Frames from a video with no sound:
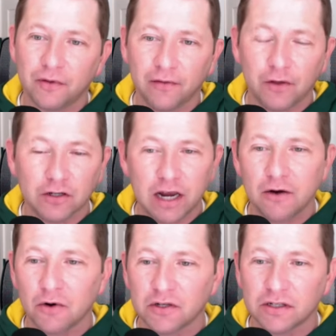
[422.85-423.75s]
If there's eight
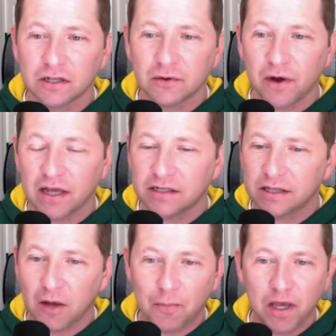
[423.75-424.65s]
horses in the race,
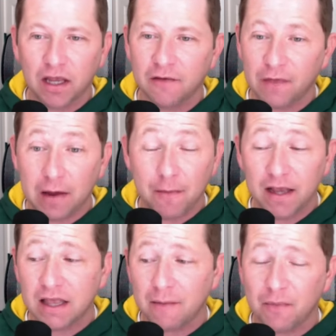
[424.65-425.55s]
they'll pick, if they
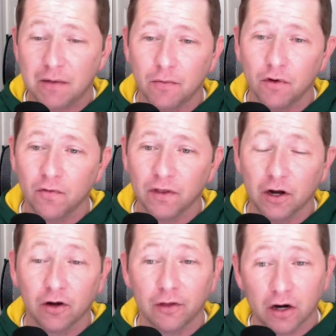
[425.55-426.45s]
make that big move and
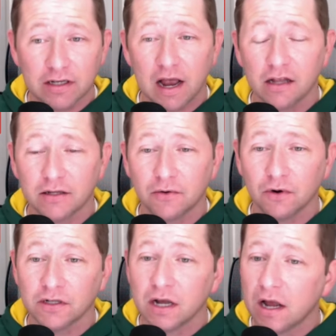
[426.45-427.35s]
they're a talented horse,